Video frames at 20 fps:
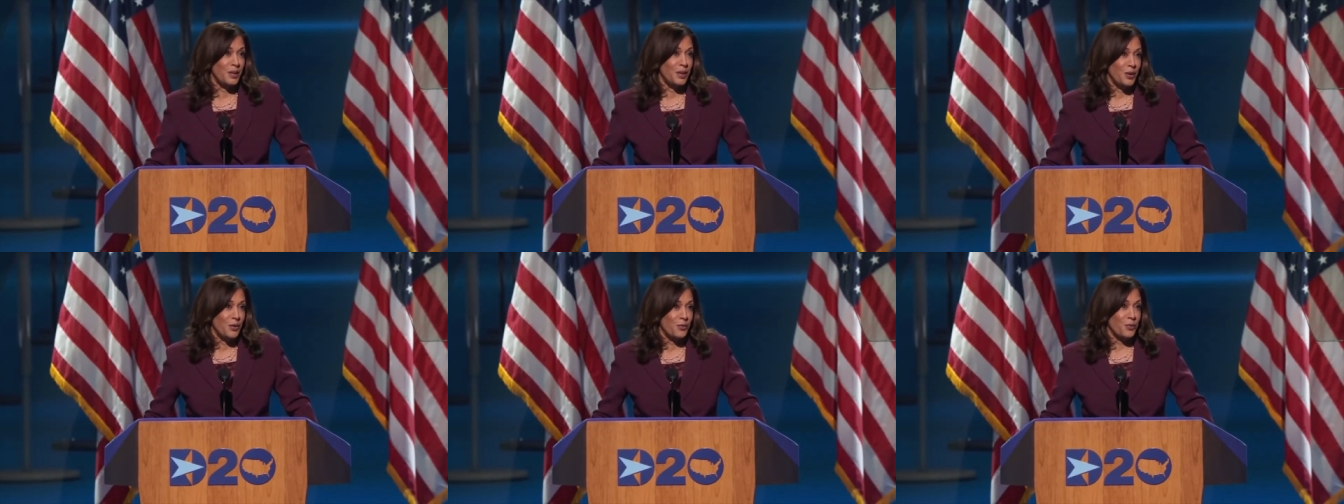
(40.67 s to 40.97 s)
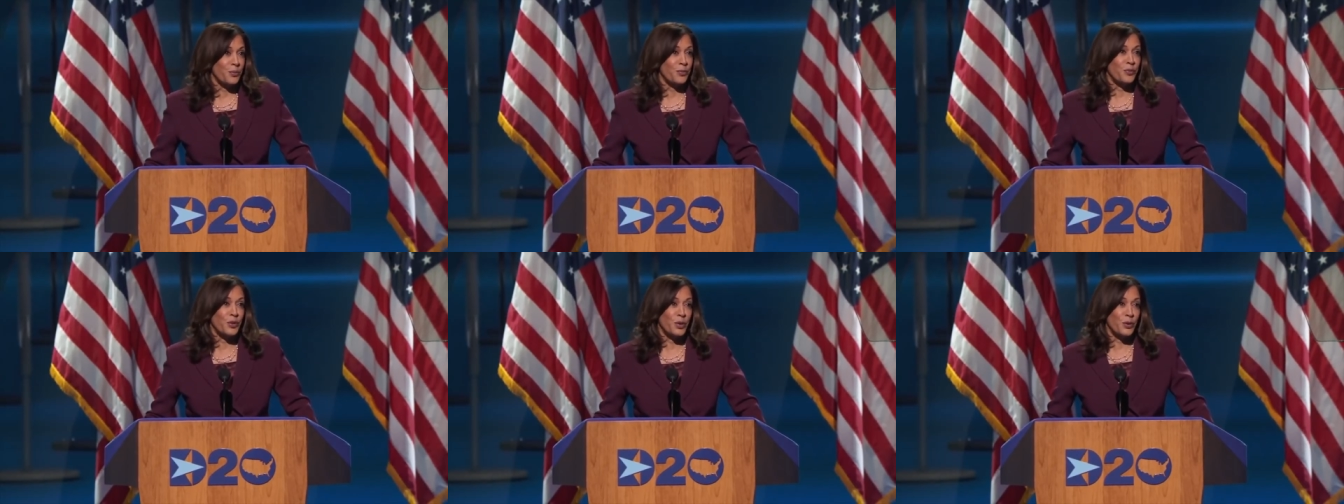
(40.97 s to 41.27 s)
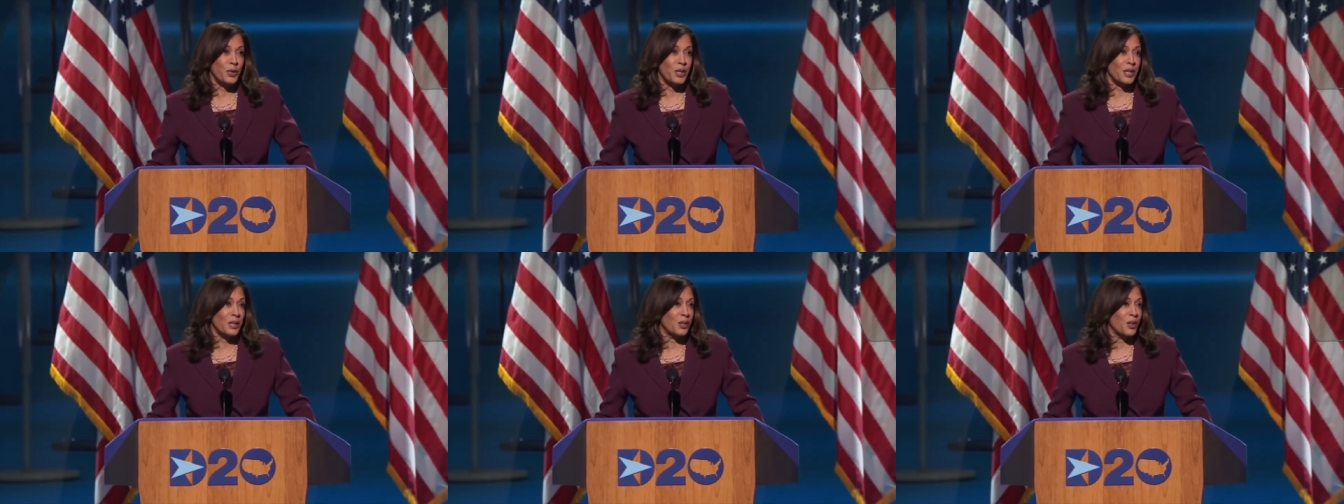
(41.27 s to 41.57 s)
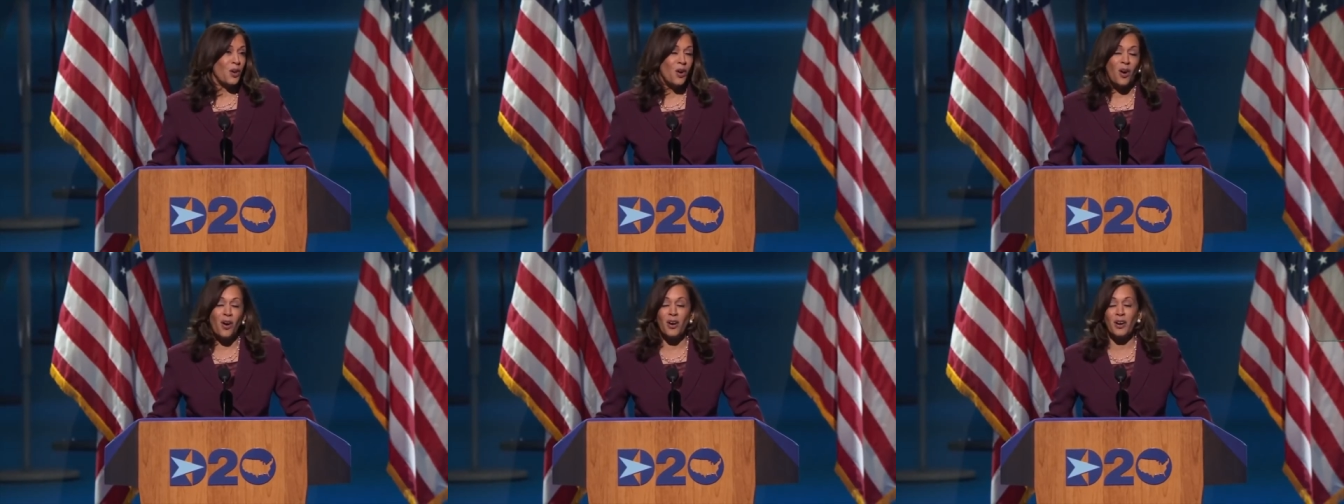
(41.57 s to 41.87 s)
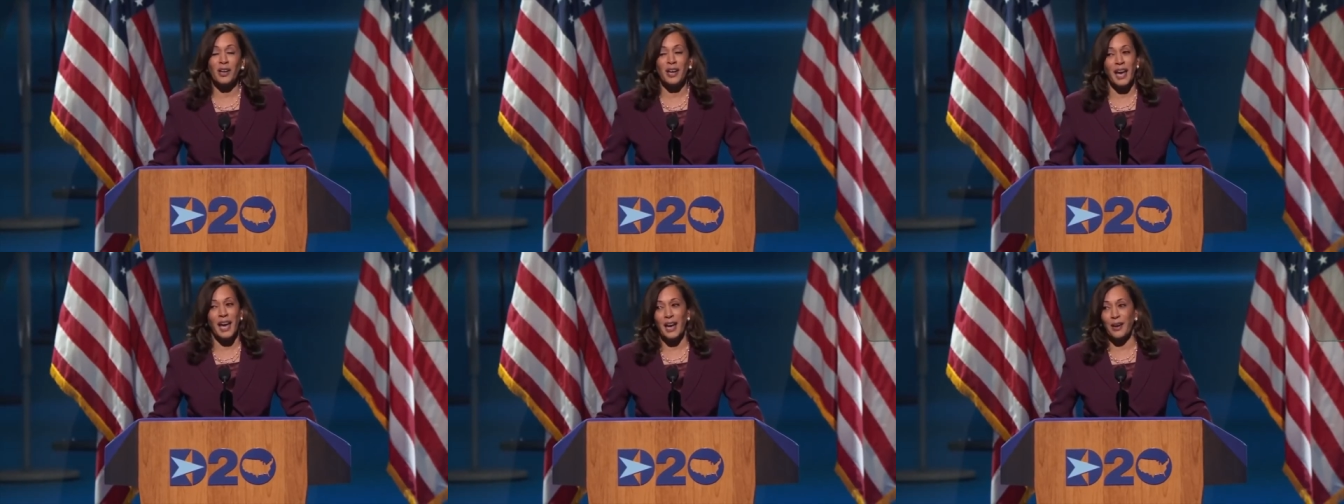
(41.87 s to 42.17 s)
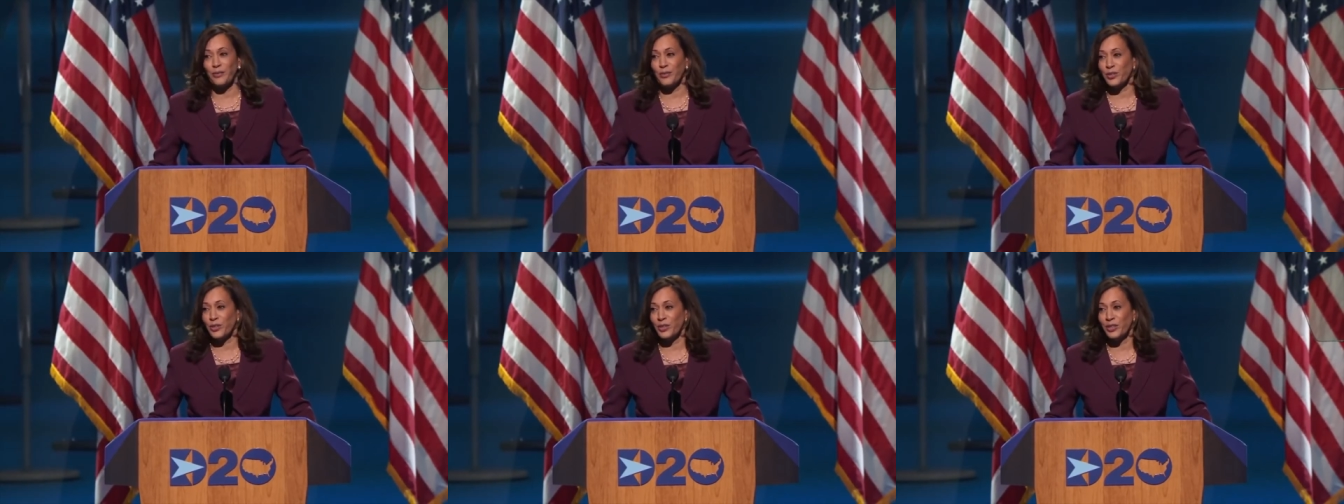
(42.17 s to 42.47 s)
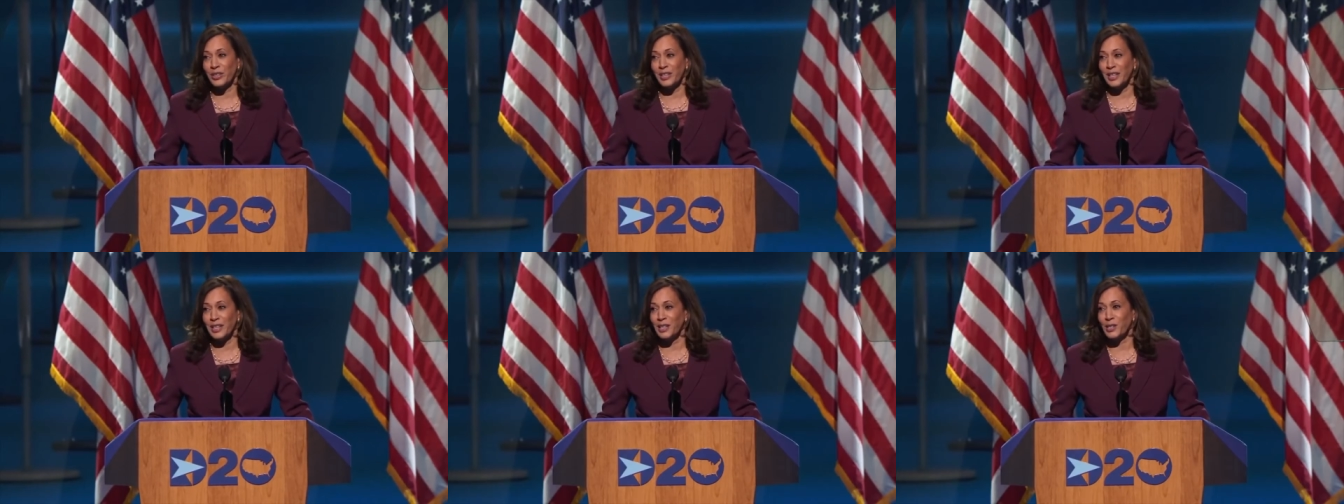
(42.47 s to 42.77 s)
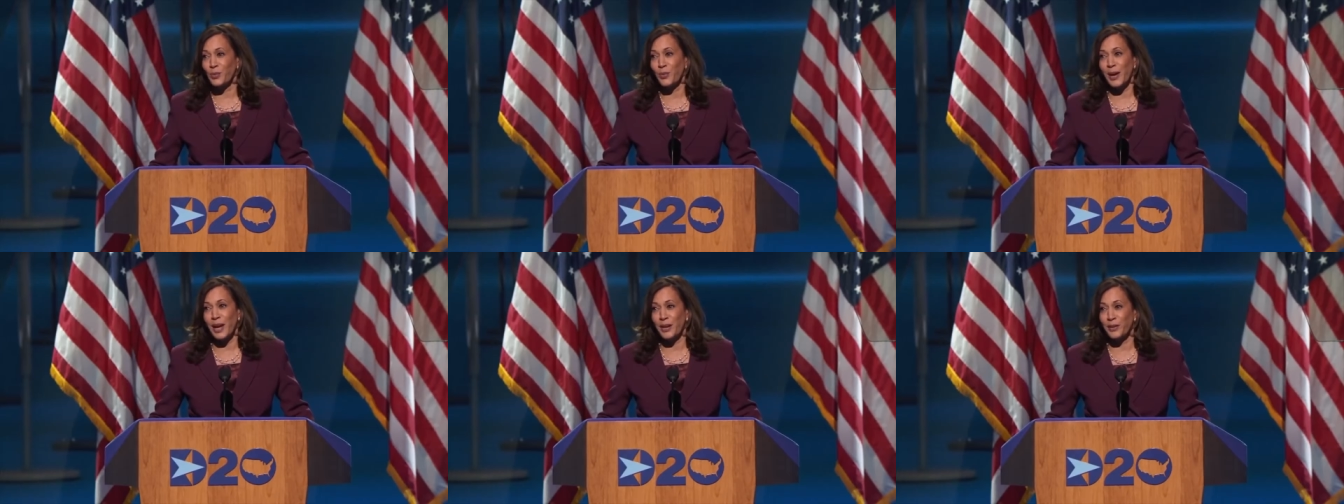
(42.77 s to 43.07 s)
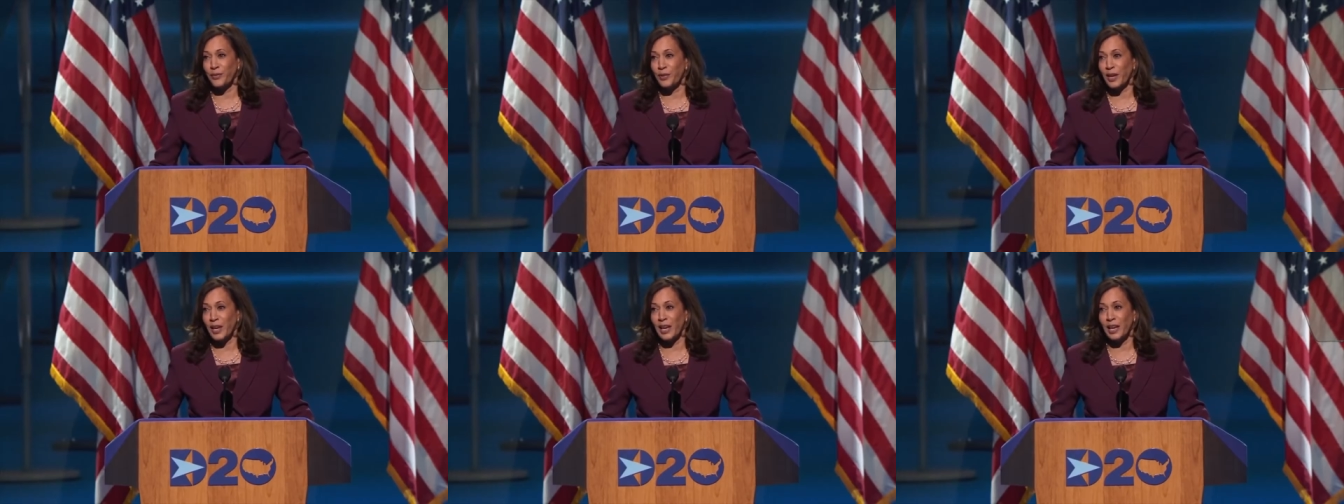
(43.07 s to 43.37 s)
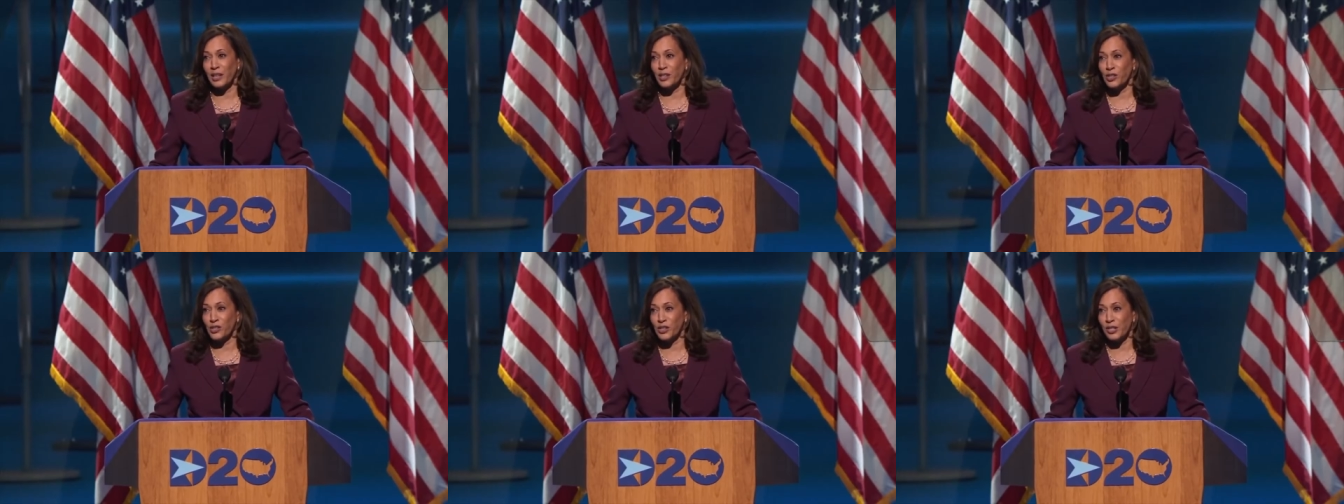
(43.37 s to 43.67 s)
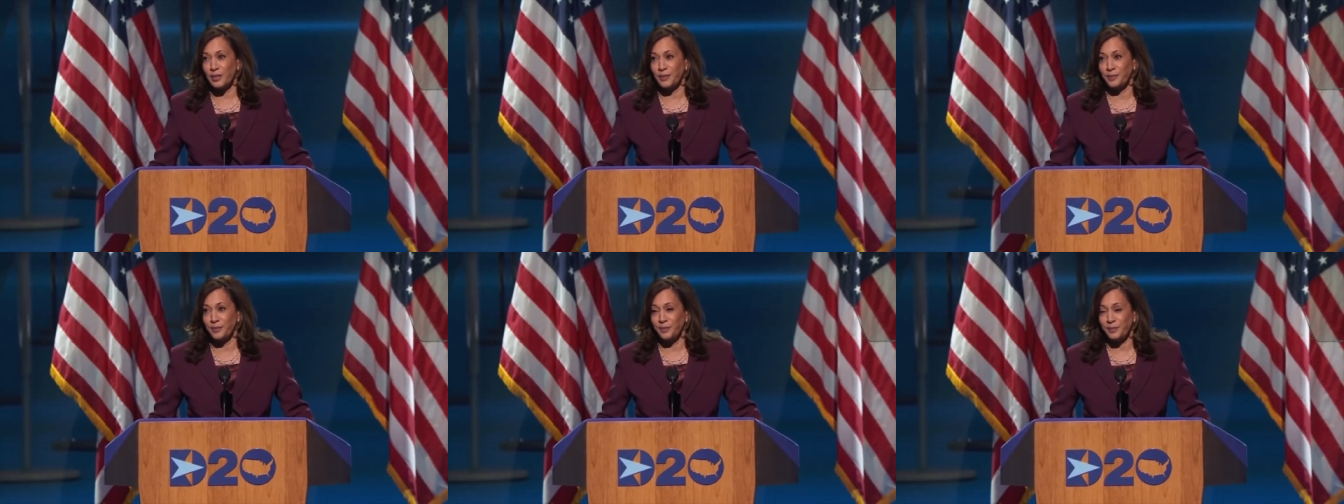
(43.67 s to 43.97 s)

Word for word: from voting long after its ratification.